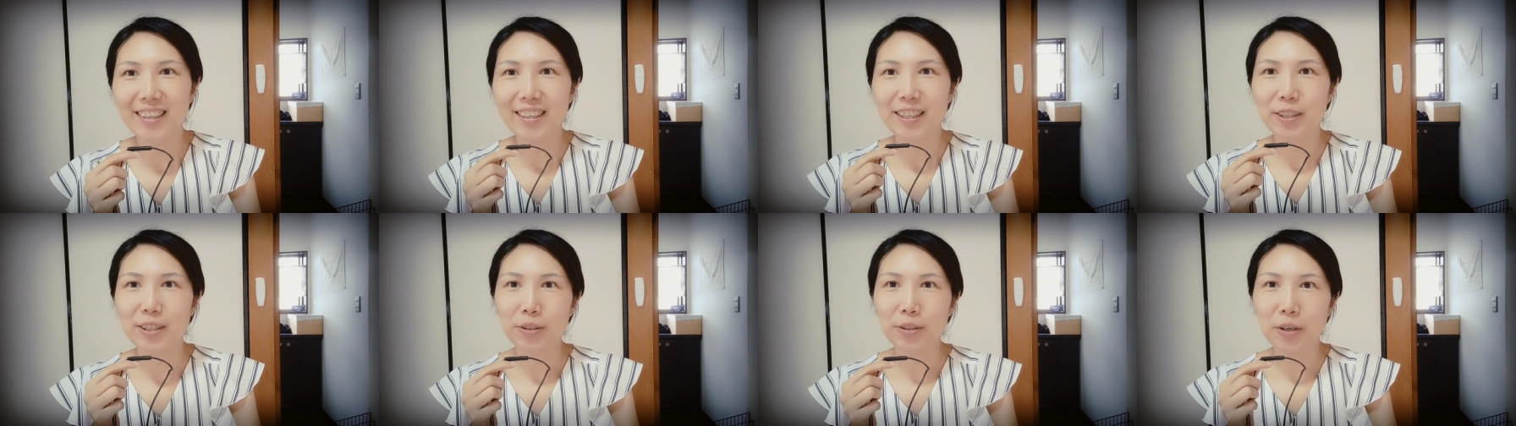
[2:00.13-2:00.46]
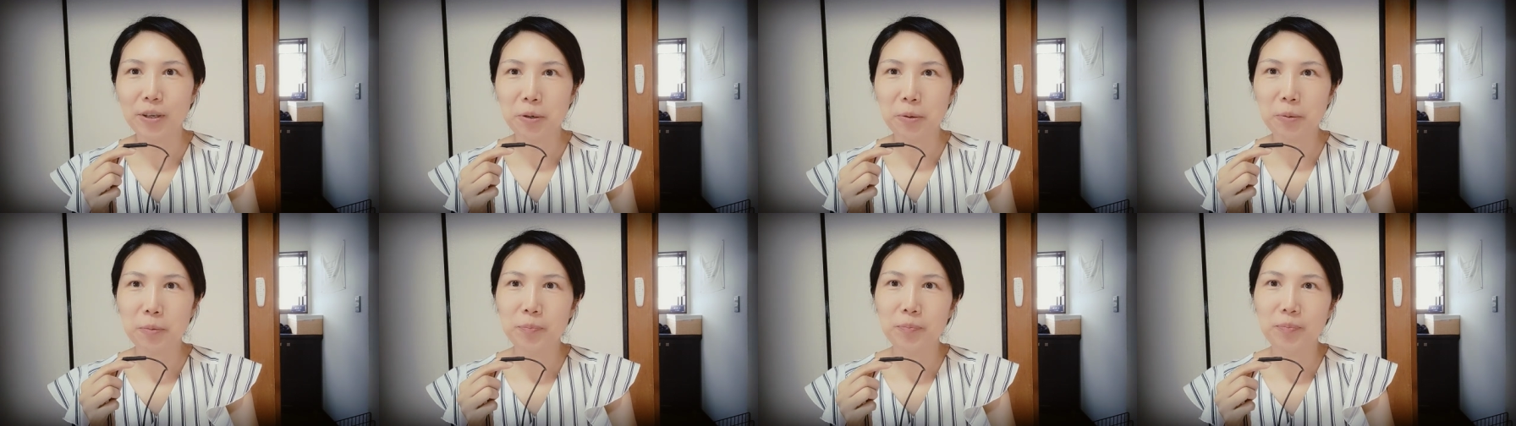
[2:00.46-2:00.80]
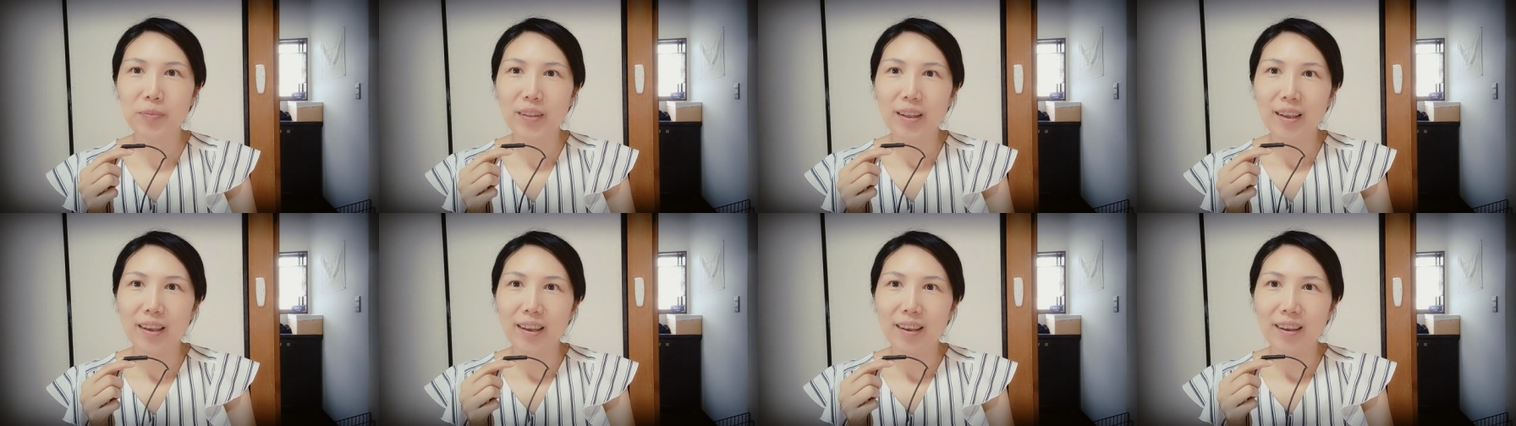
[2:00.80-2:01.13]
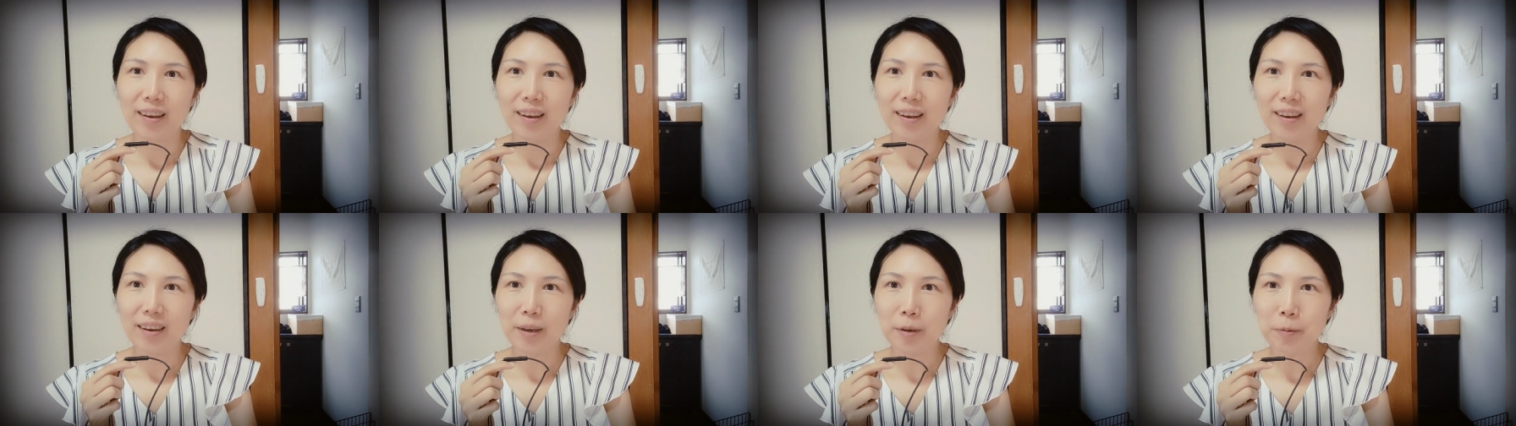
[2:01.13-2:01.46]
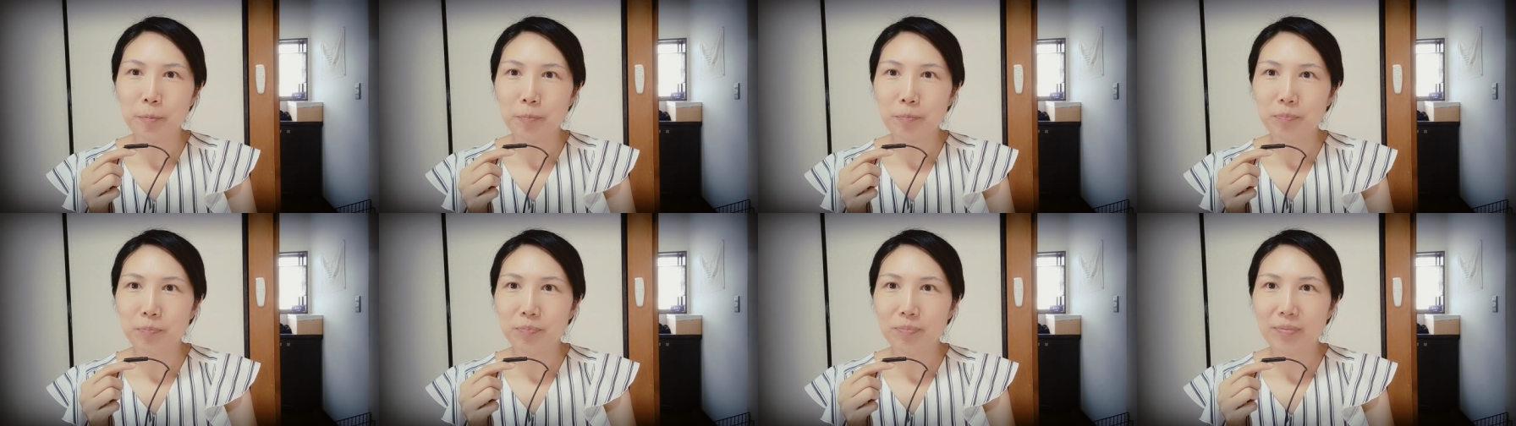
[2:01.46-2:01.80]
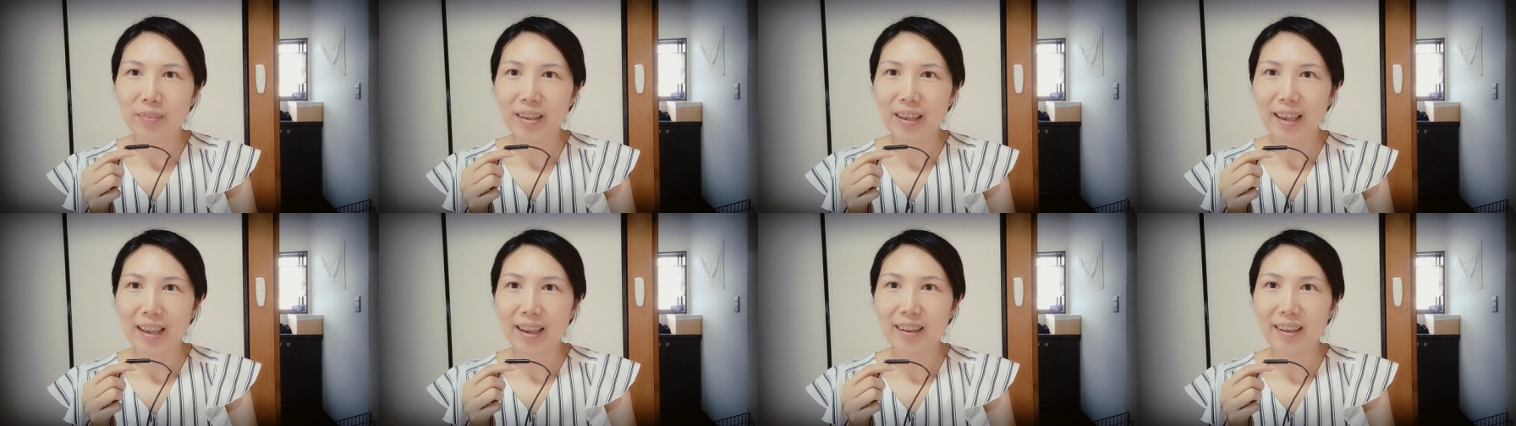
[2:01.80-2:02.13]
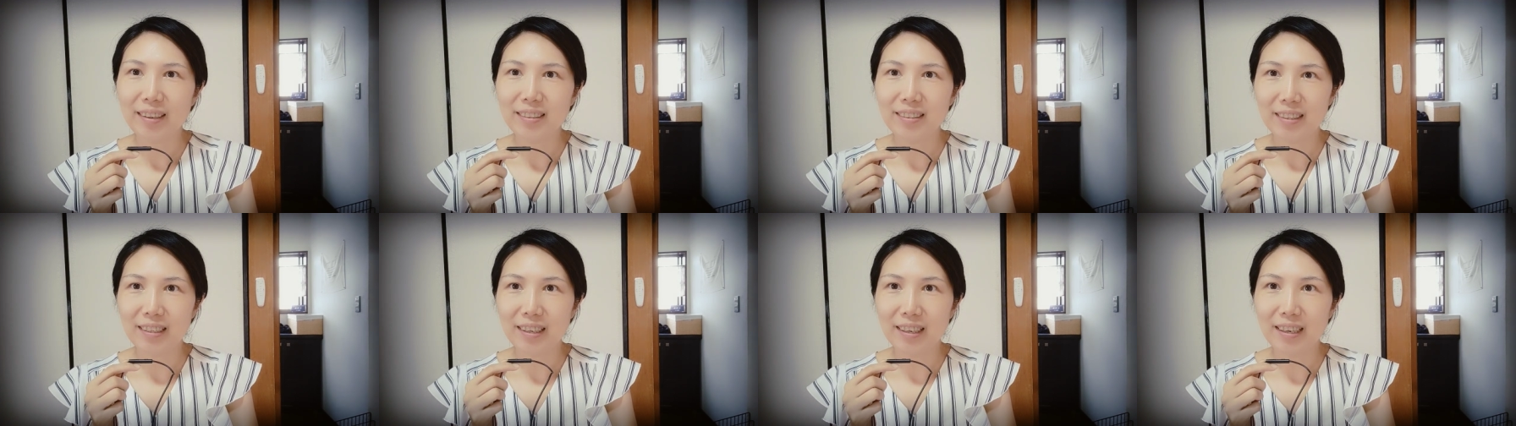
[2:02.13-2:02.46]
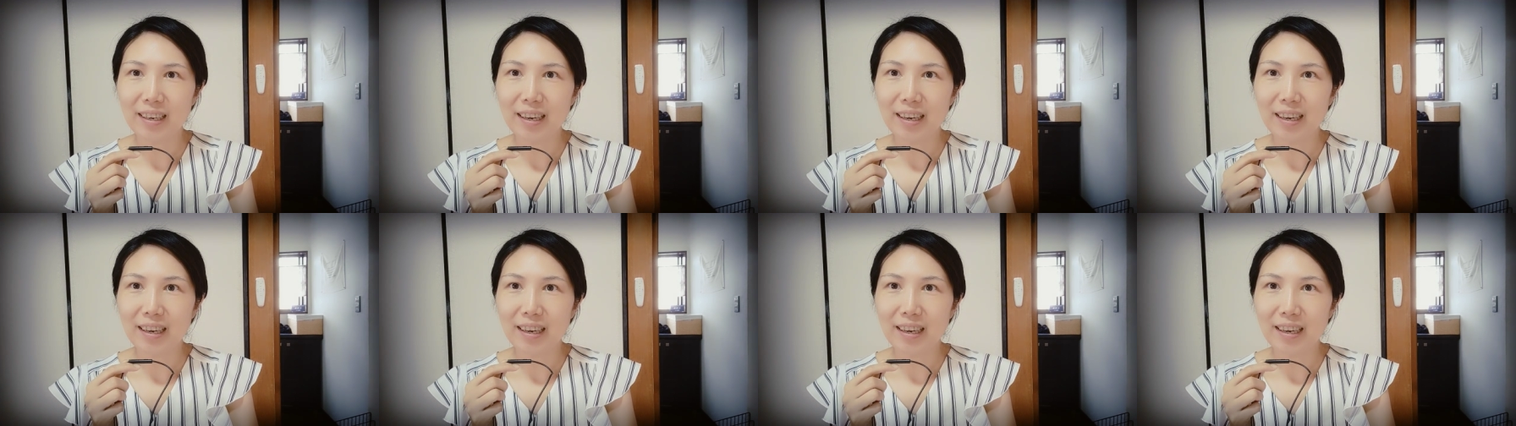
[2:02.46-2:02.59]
you know um, and uh,